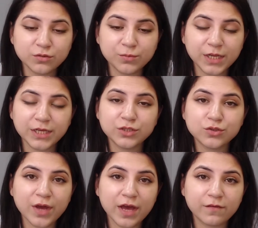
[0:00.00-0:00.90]
so we need
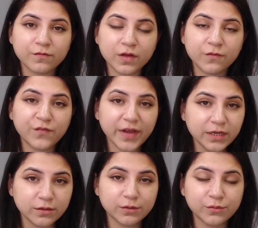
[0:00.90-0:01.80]
to have a
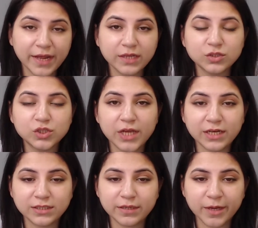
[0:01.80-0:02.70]
wider ranged
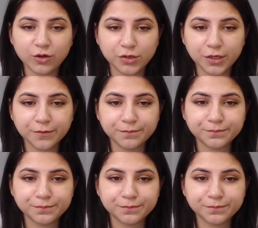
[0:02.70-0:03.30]
antibiotic.